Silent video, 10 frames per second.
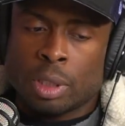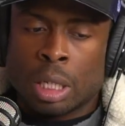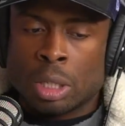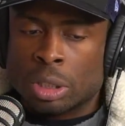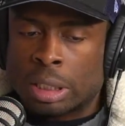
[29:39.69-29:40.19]

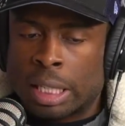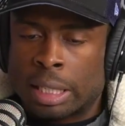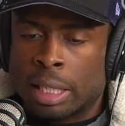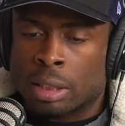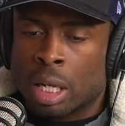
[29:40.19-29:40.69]
understand
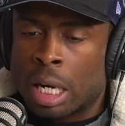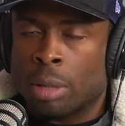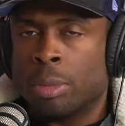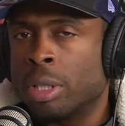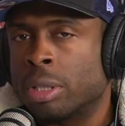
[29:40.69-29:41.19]
that it's all right
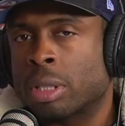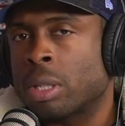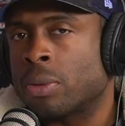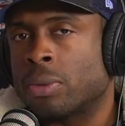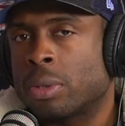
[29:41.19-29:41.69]
to be
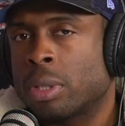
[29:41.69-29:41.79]
yourself.